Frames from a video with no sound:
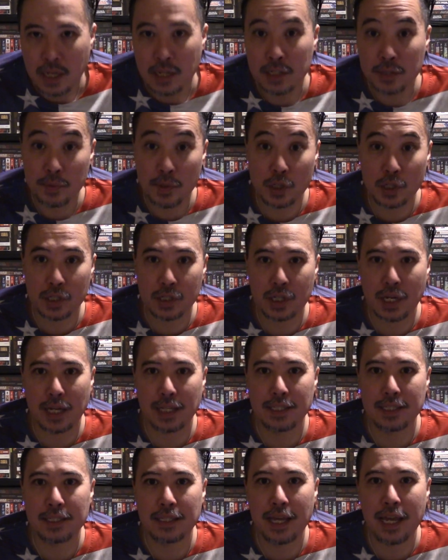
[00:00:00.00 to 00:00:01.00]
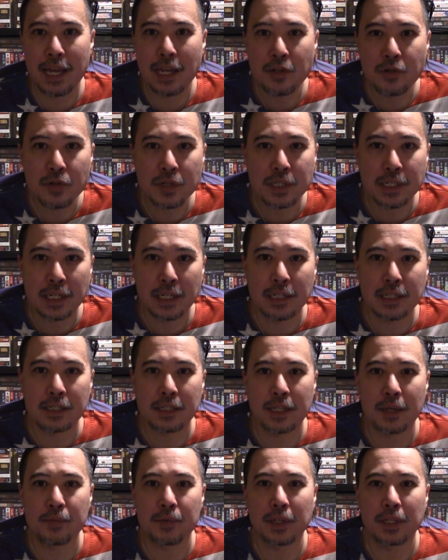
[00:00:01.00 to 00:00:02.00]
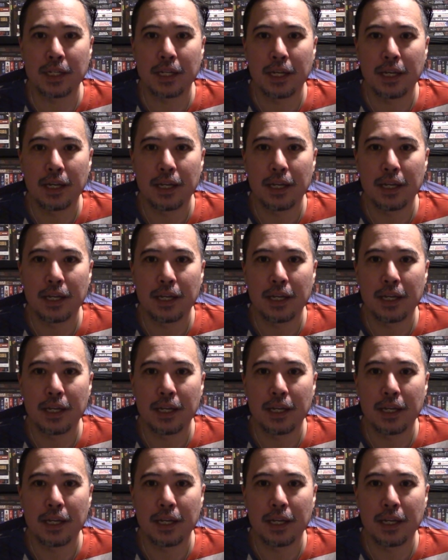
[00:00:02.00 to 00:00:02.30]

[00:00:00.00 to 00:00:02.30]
especially a child, is interested in a subject,